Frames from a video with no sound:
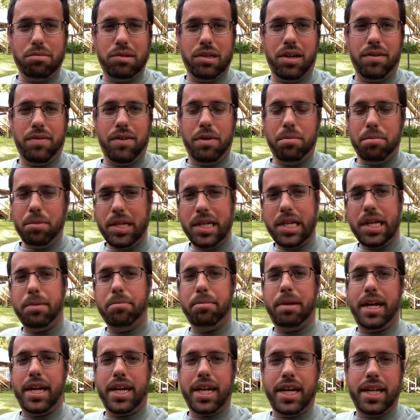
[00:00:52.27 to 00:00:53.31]
but I'm hoping to get
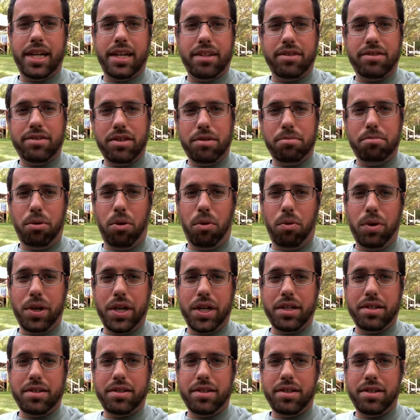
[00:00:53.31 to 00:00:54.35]
back in at some
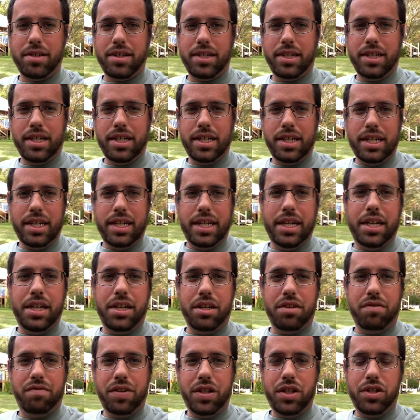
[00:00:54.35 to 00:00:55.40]
point here
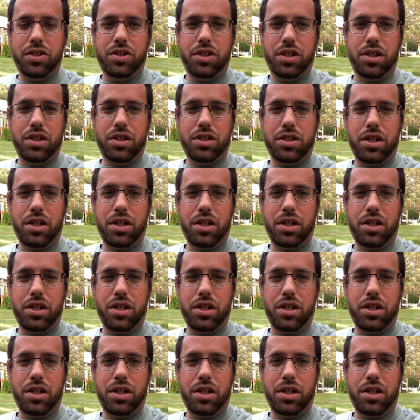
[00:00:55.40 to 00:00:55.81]
in the future.